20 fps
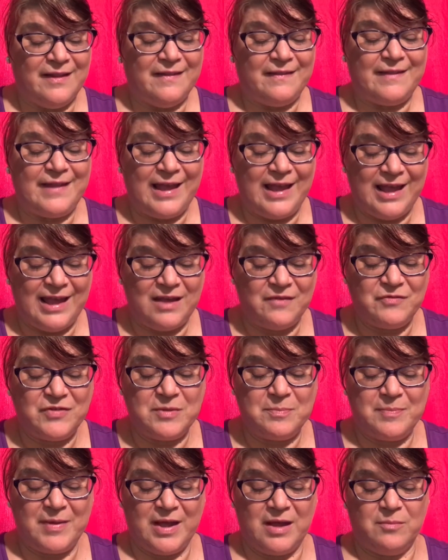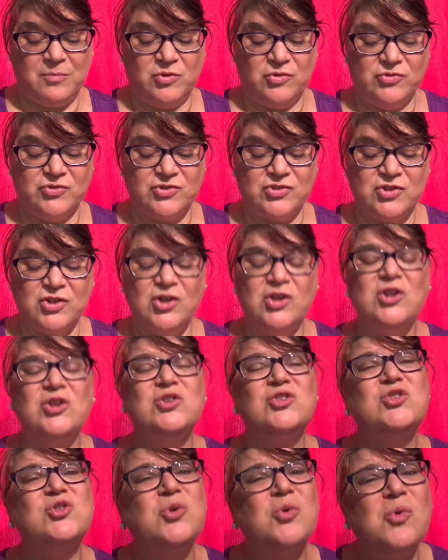The heavy pebbles
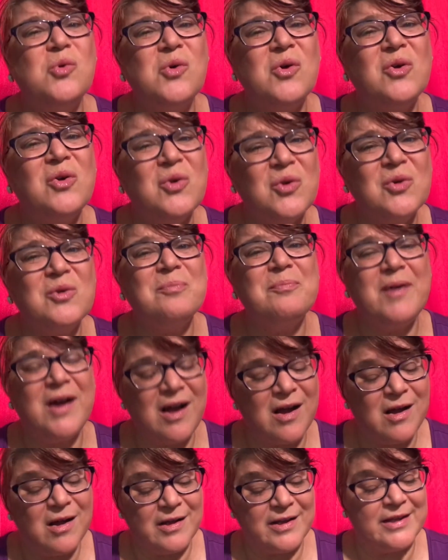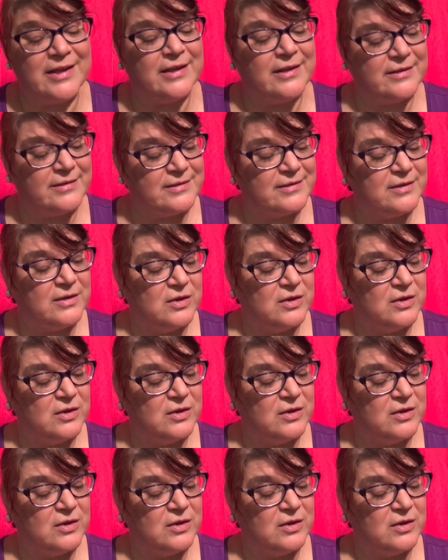tore her pocket